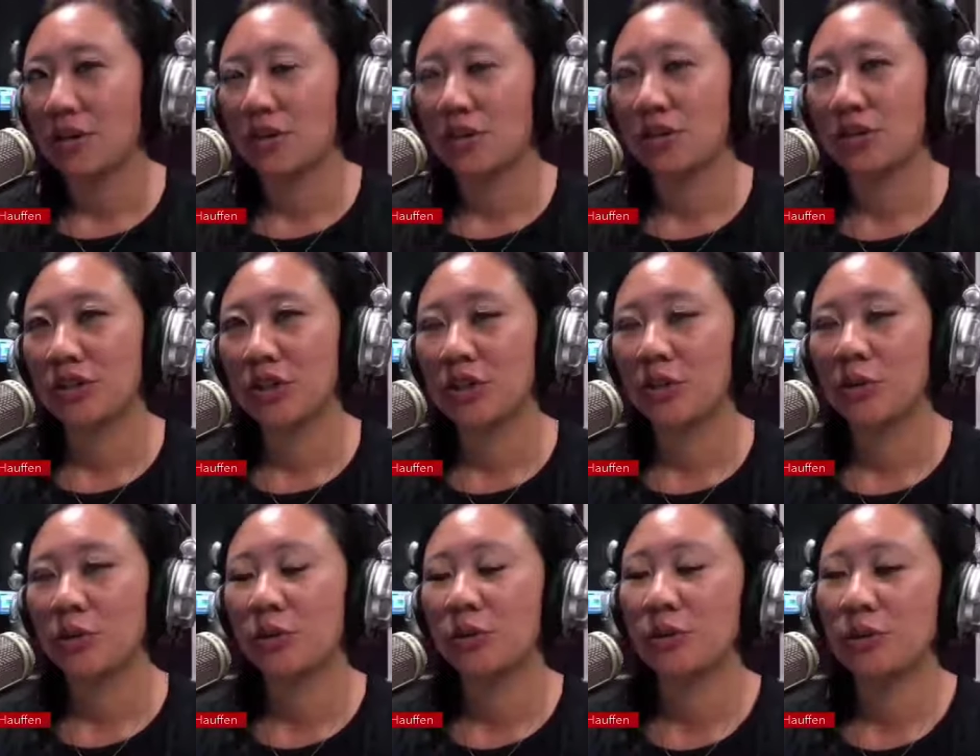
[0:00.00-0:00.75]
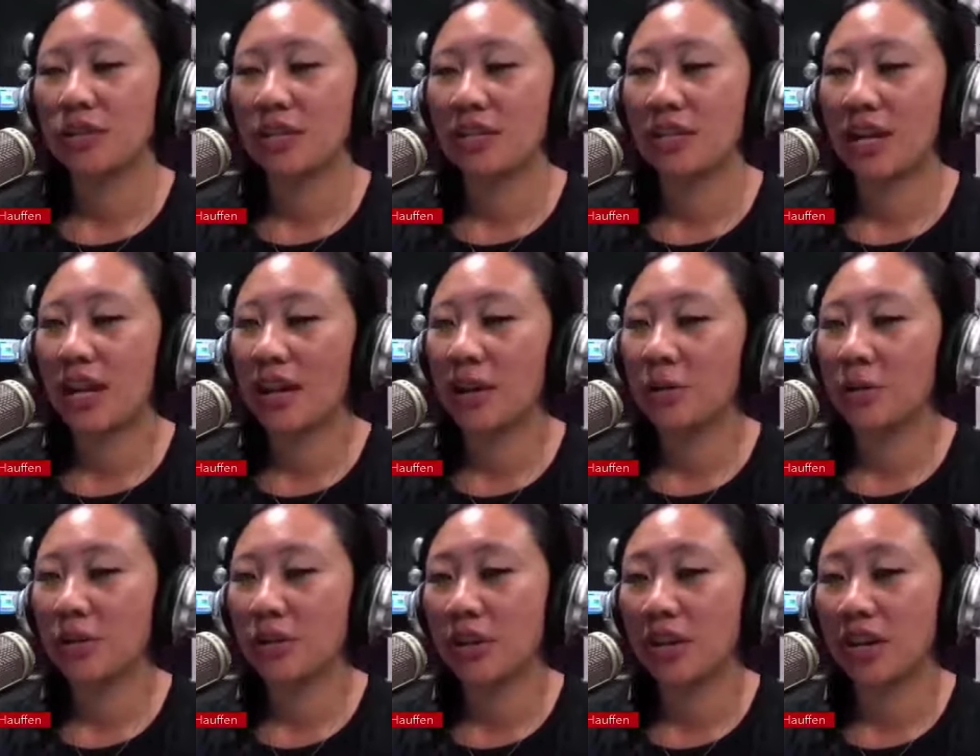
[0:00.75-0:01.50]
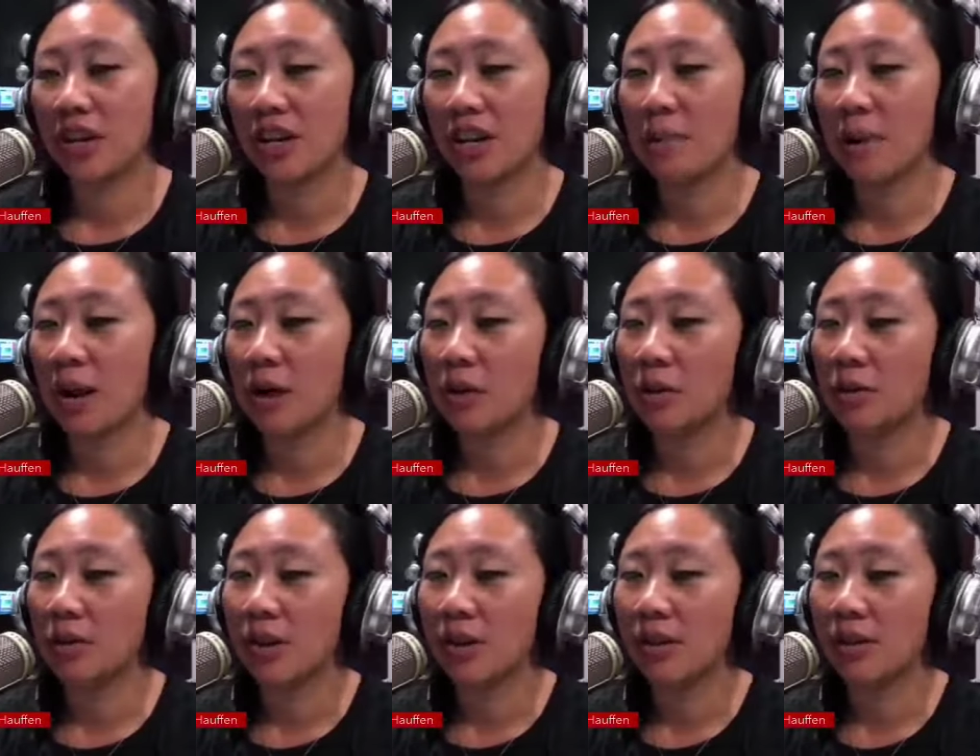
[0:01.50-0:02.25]
So today we're talking
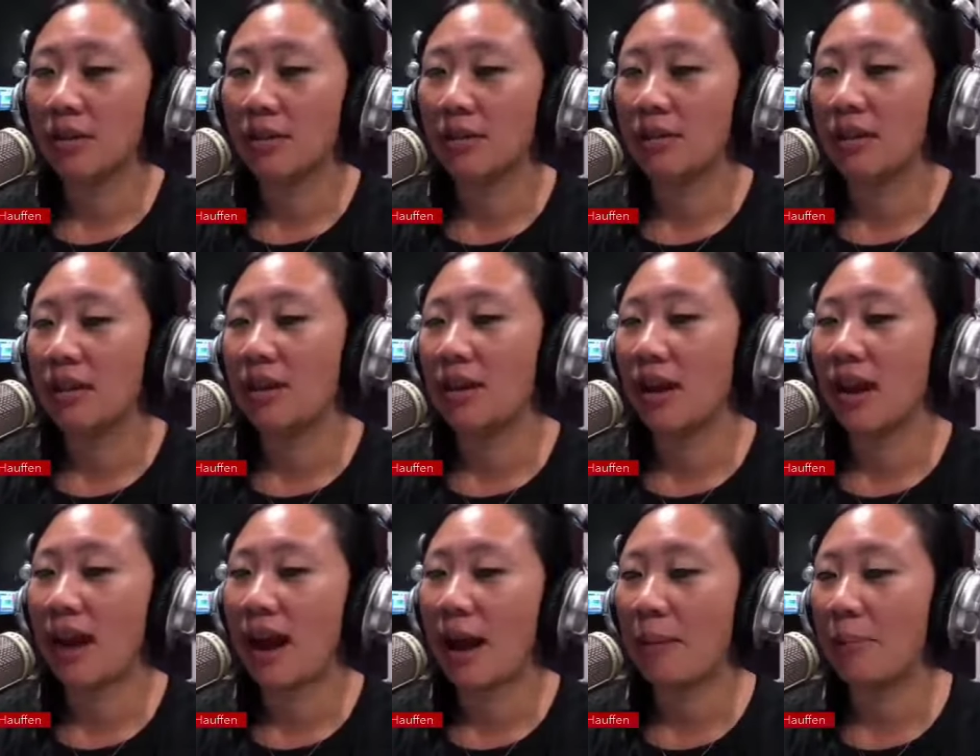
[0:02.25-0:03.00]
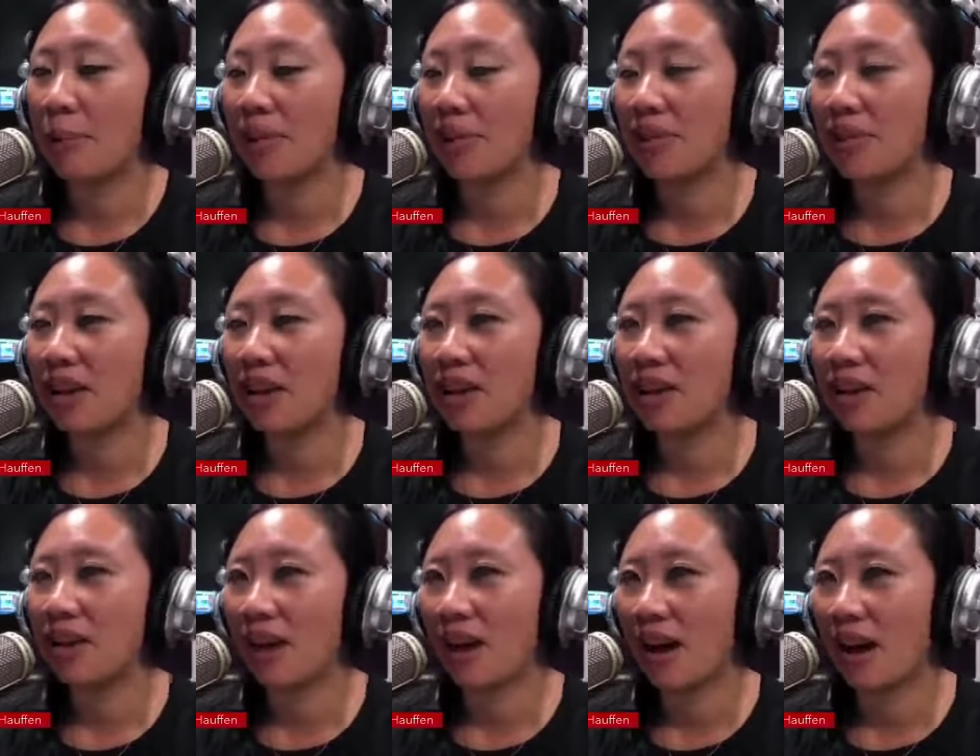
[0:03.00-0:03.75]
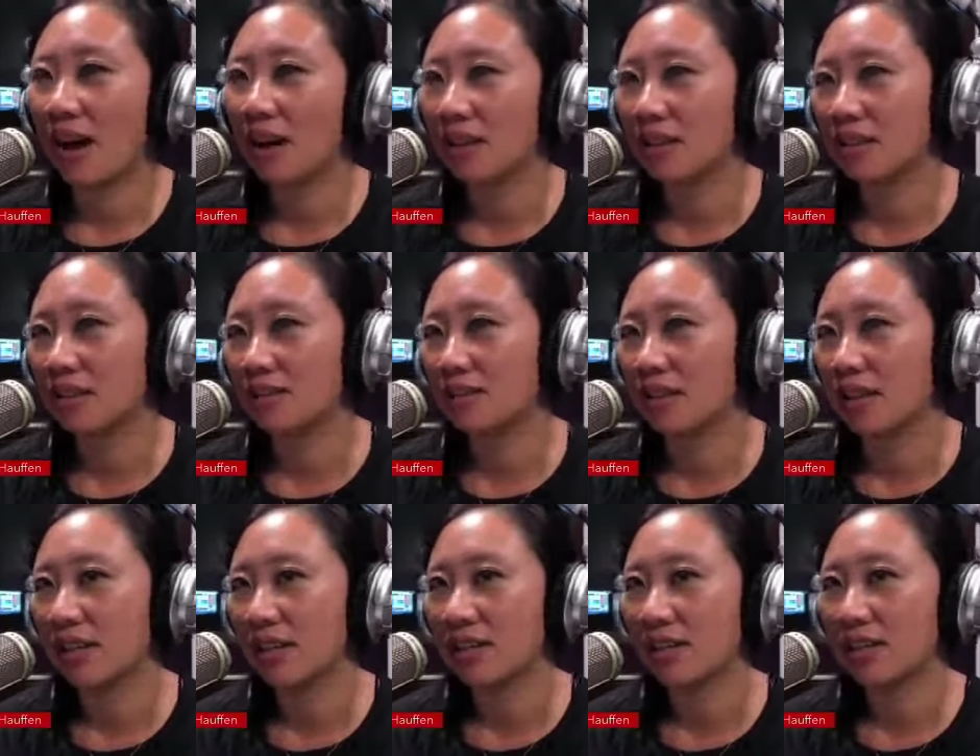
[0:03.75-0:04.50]
about the apathetic
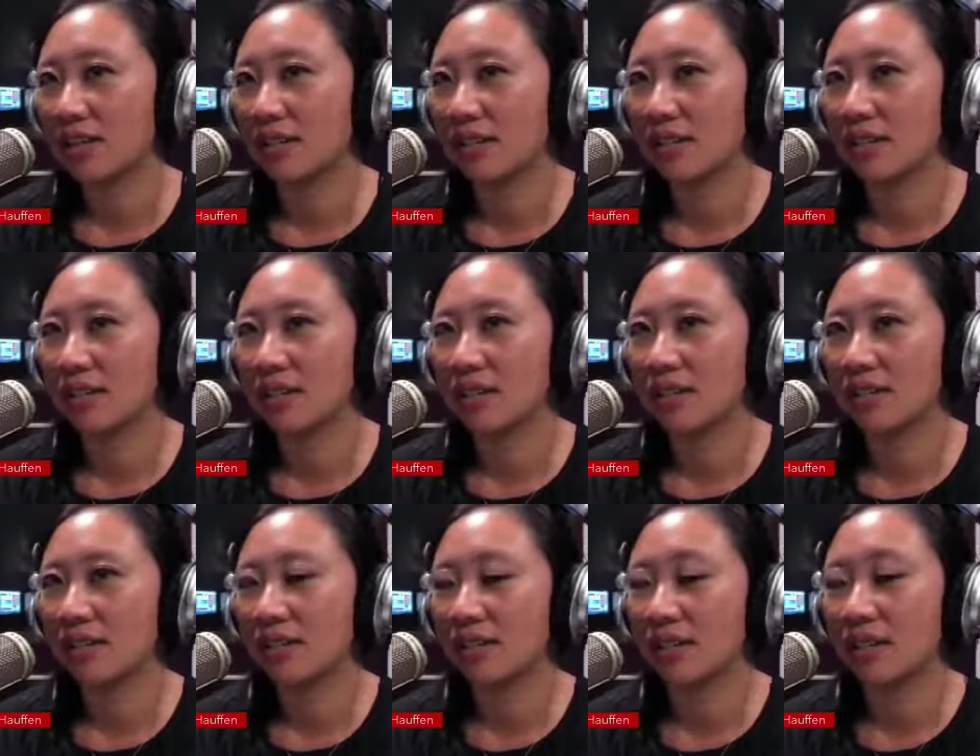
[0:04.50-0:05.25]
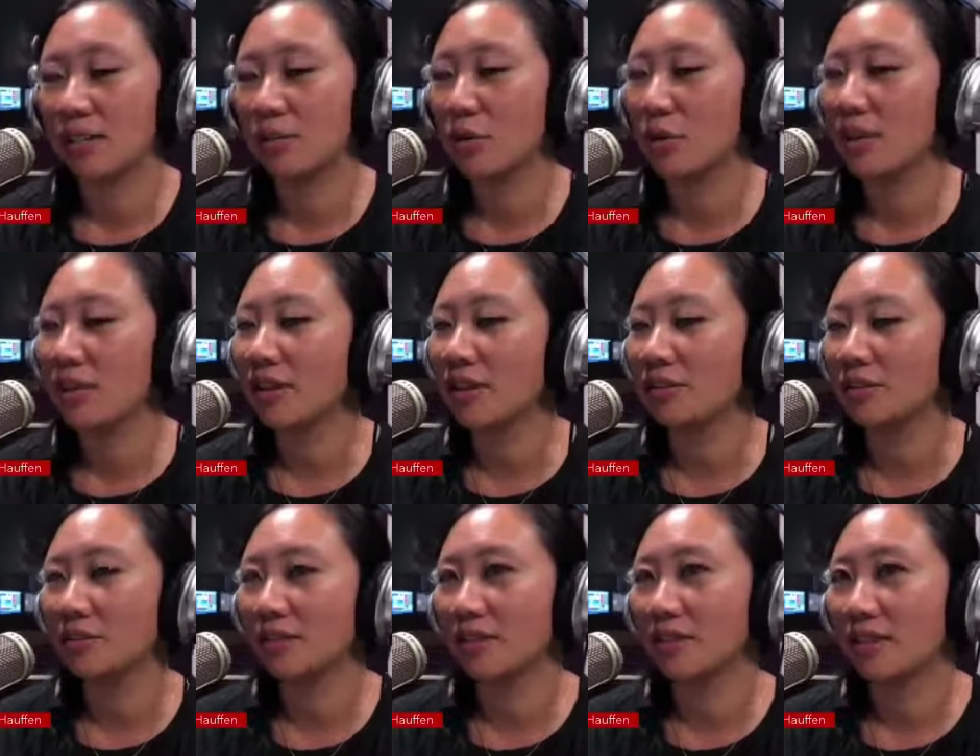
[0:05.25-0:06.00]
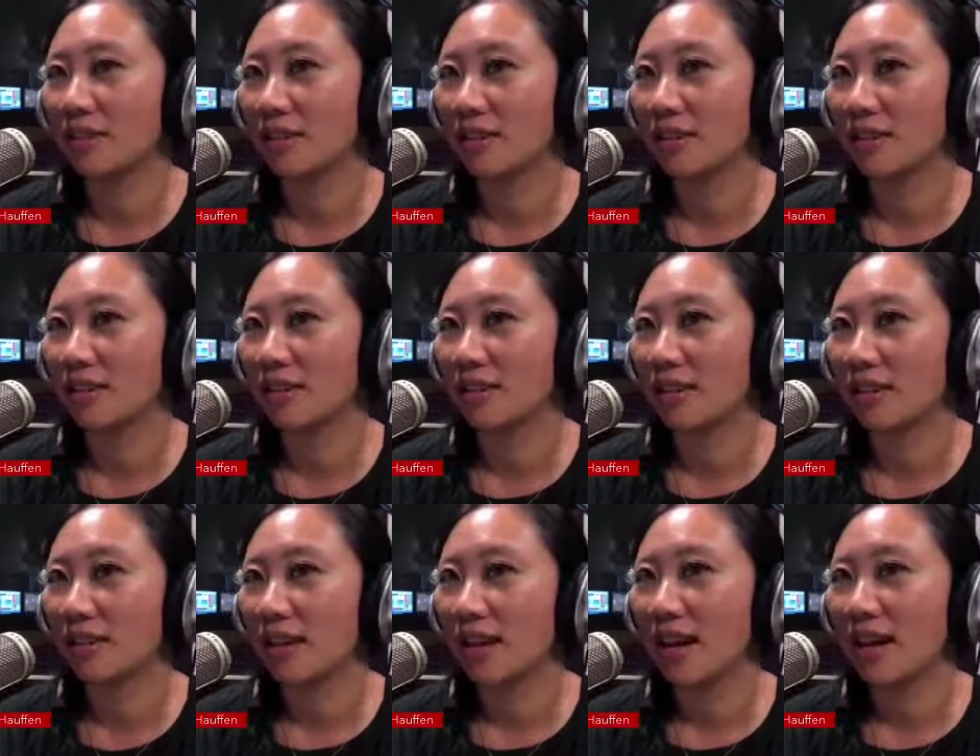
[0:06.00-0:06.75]
activist. I coined and who that, might that
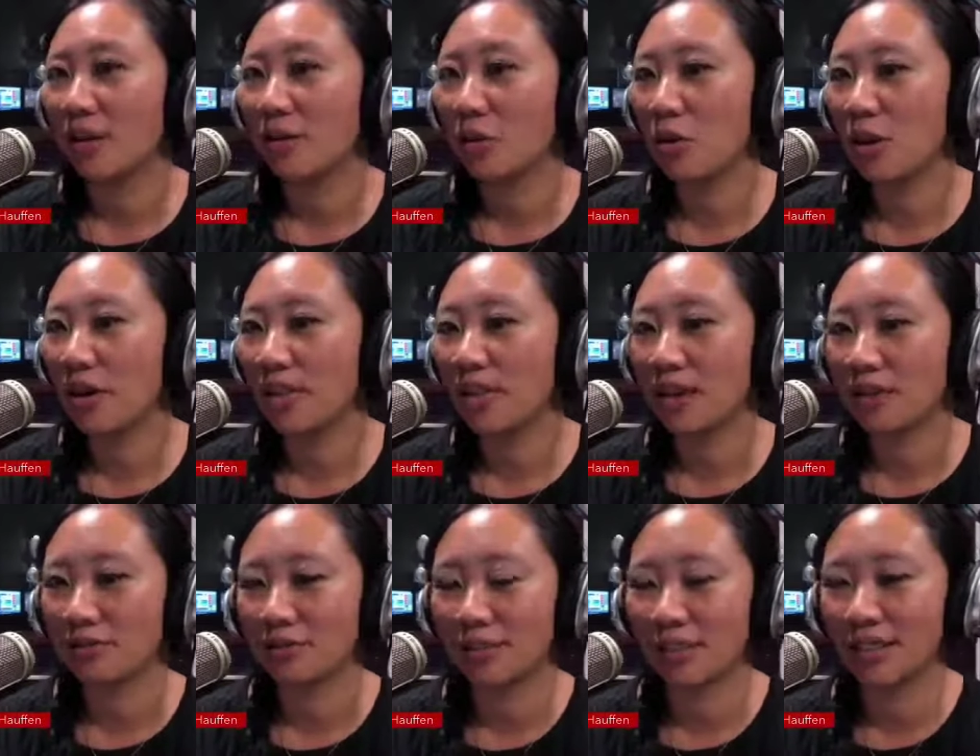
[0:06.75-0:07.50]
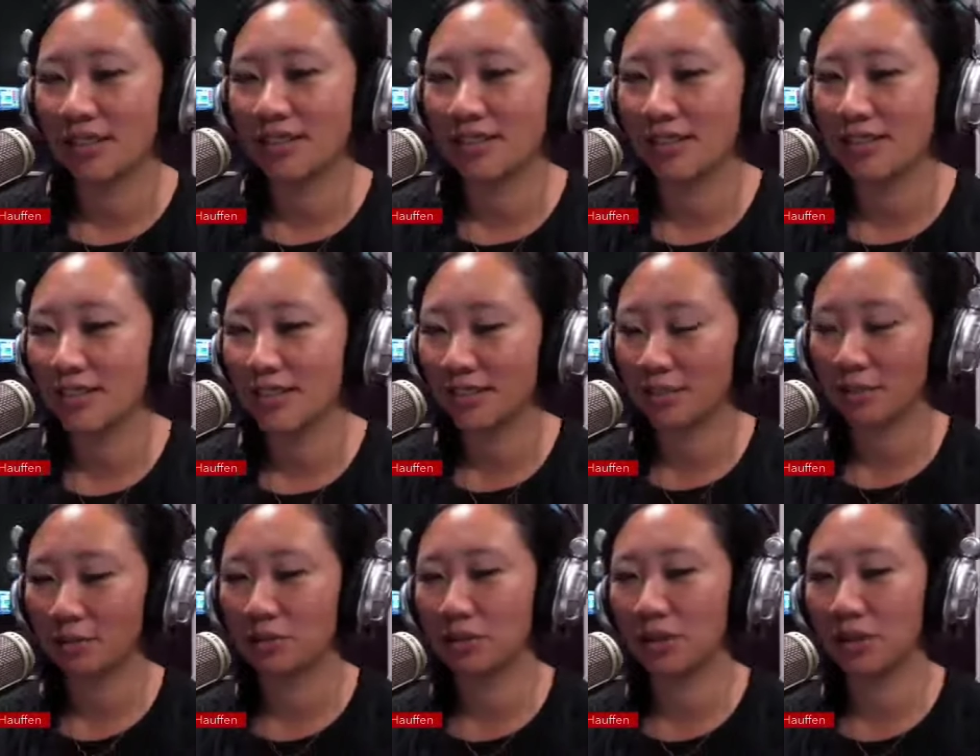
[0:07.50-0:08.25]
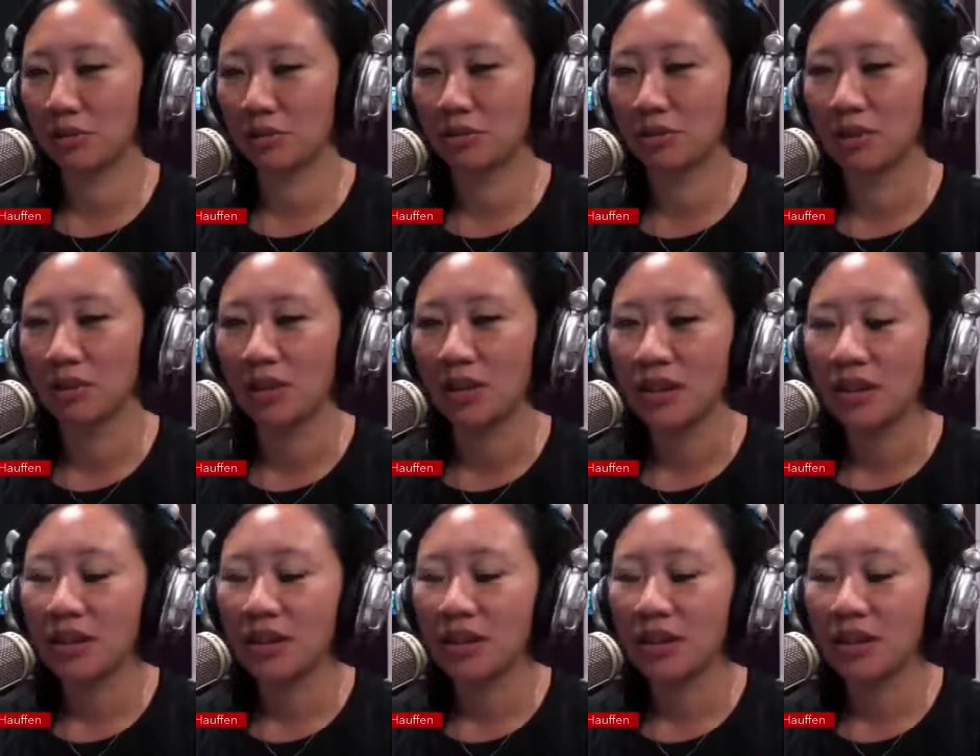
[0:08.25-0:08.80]
be? I coined that phrase. It's pretty cool.